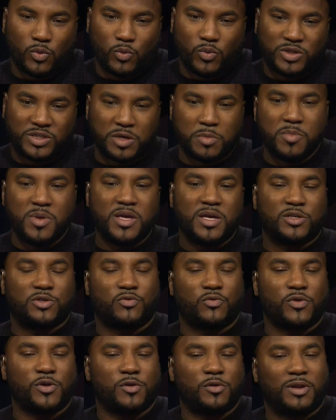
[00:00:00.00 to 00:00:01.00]
To me, it's
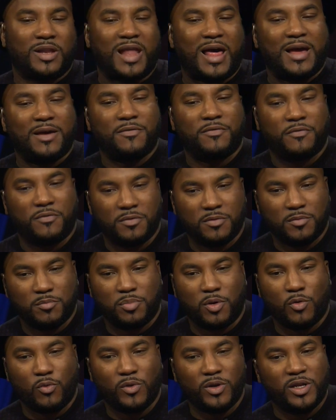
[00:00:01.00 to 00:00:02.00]
real life,
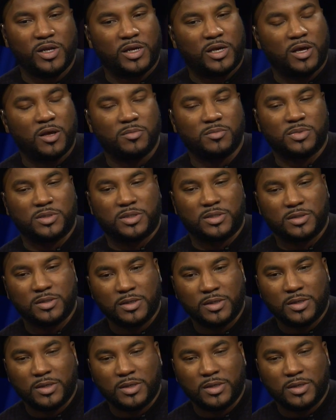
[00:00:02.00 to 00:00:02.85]
but when it becomes